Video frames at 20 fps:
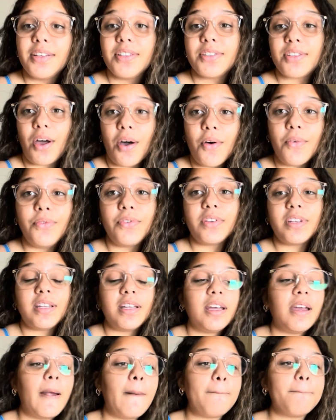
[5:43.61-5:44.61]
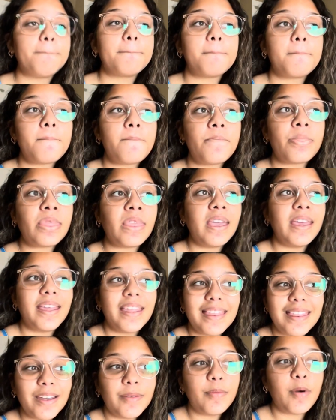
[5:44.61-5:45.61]
So hopefully,
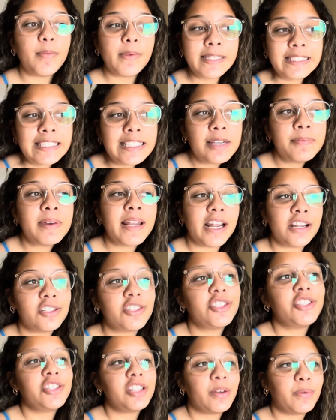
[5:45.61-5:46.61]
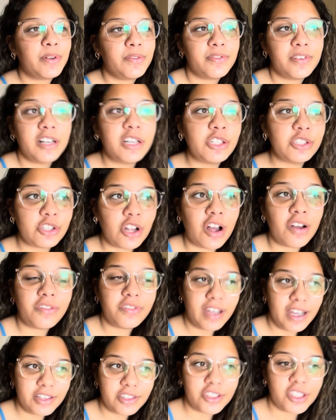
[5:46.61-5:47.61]
the momentum and energy that we finished off
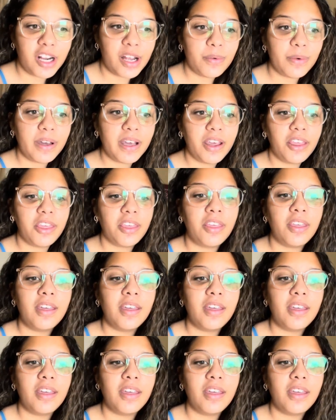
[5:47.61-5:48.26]
yesterday with